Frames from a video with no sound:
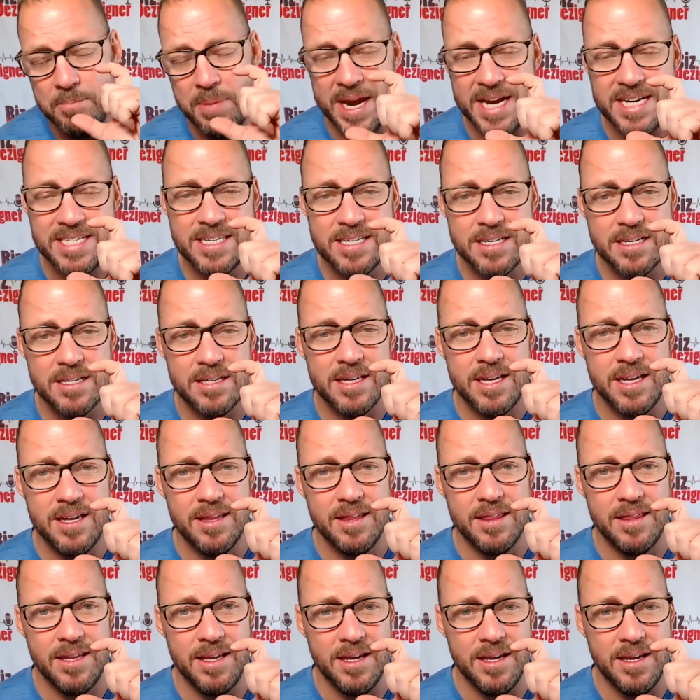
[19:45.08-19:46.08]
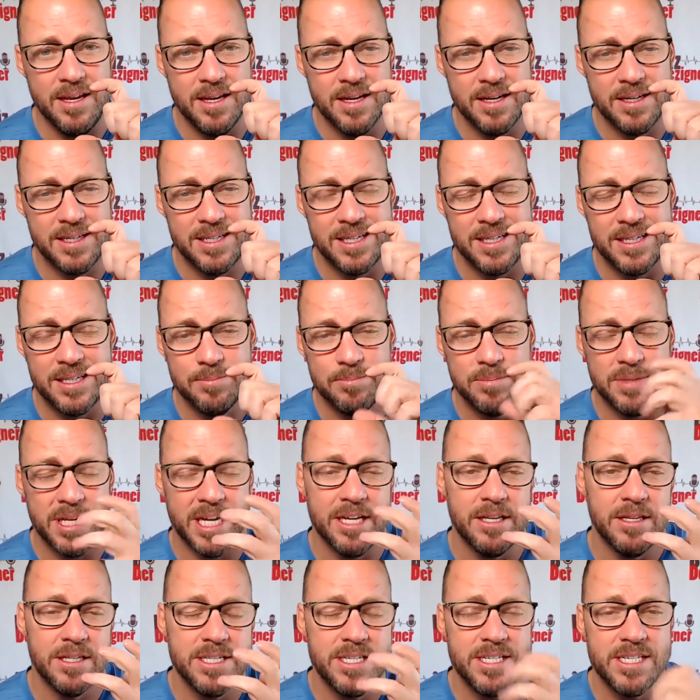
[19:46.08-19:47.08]
basically the,
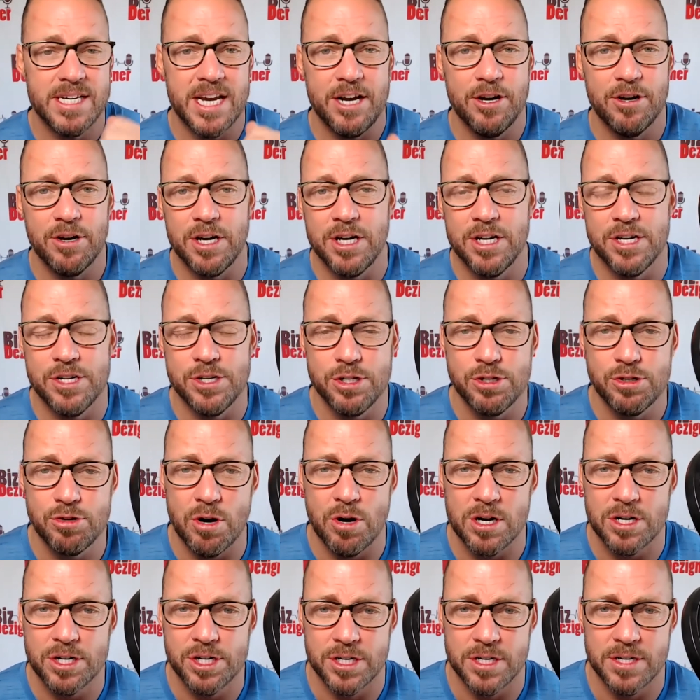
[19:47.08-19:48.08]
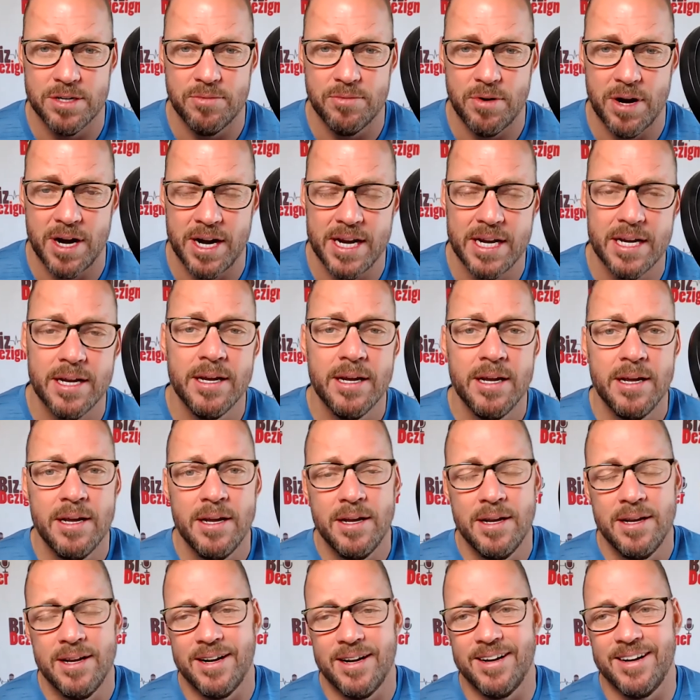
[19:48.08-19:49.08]
like, let's say you're in construction, right?
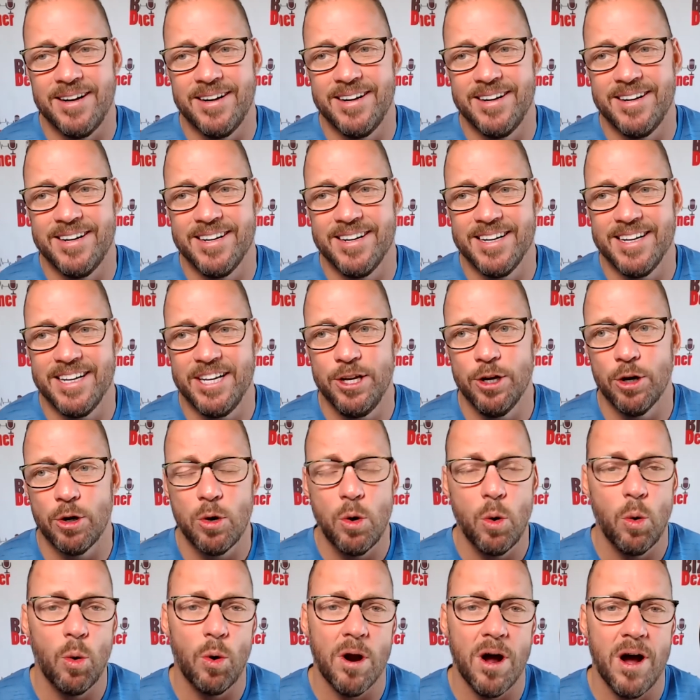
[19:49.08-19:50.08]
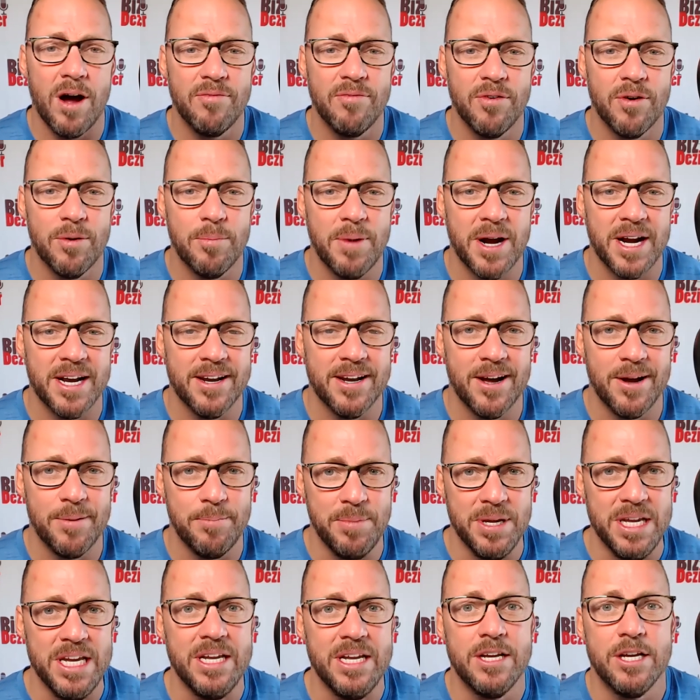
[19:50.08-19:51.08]
Your core offer might
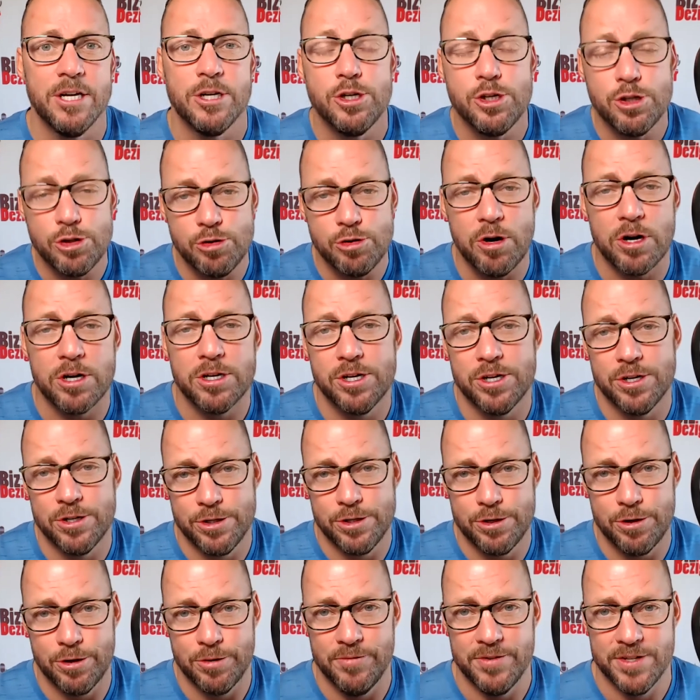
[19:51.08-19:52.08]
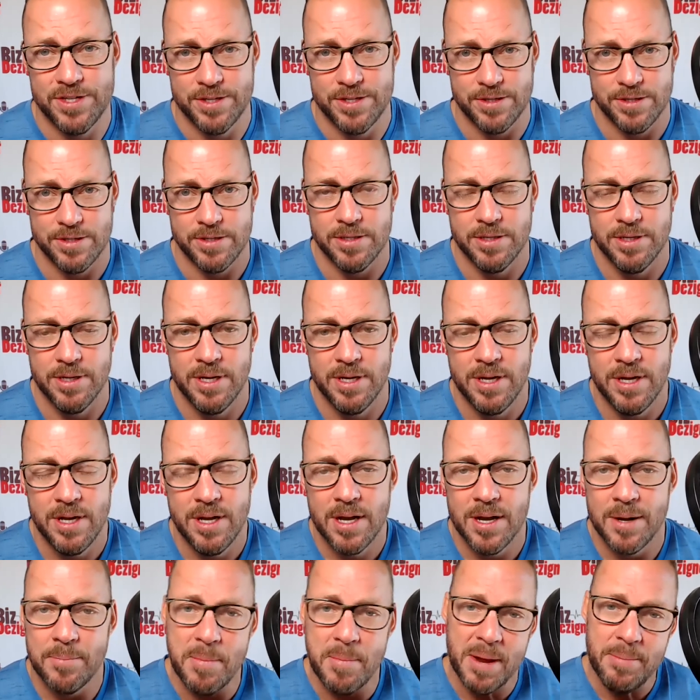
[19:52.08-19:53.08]
not be construction services.
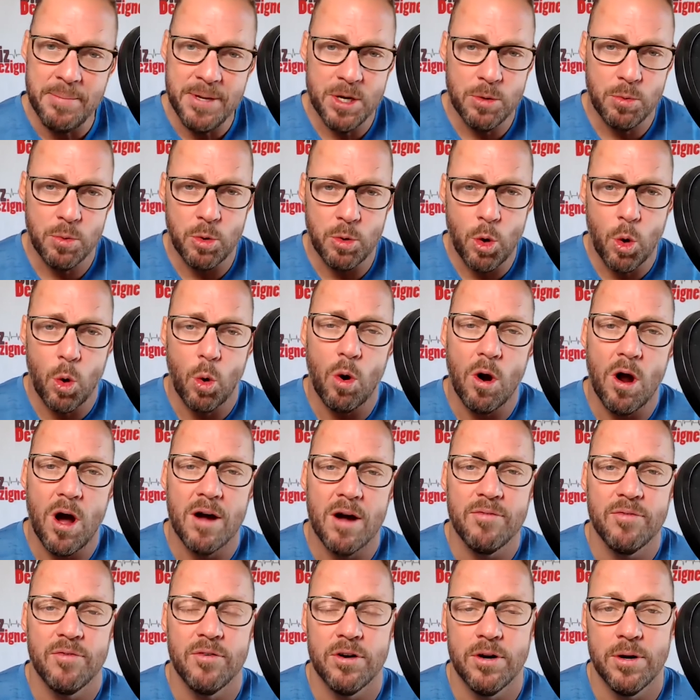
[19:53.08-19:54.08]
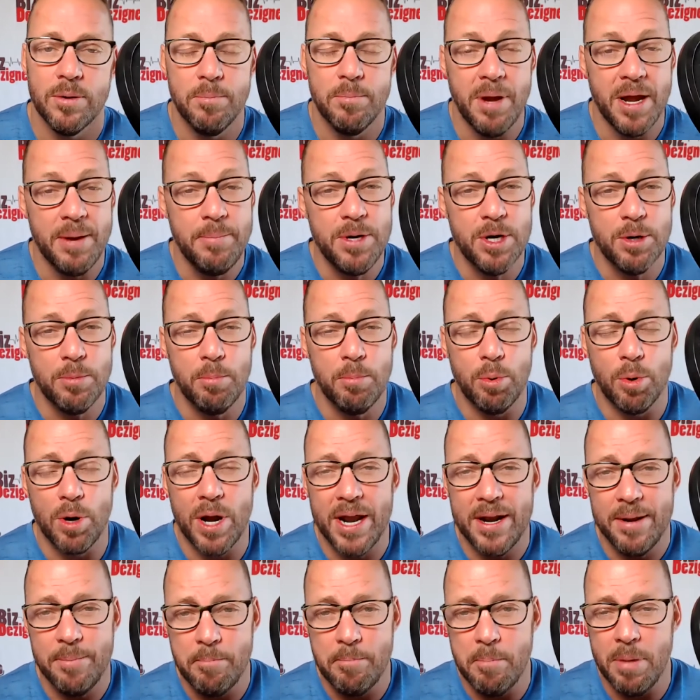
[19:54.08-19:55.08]
Maybe your core offer, maybe your
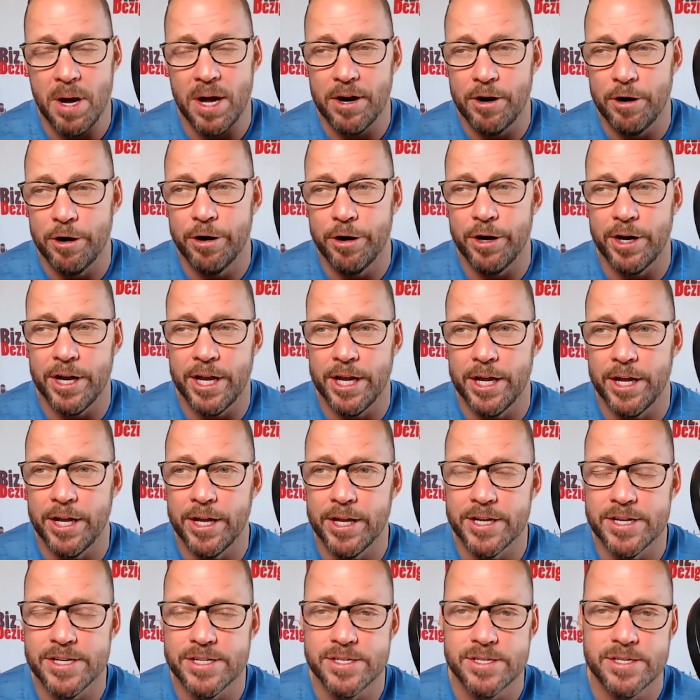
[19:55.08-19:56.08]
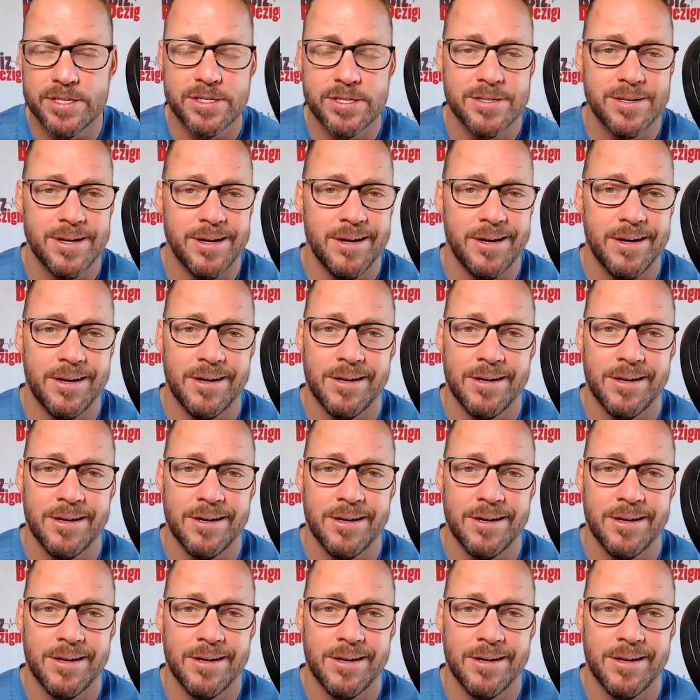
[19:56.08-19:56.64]
bread and butter is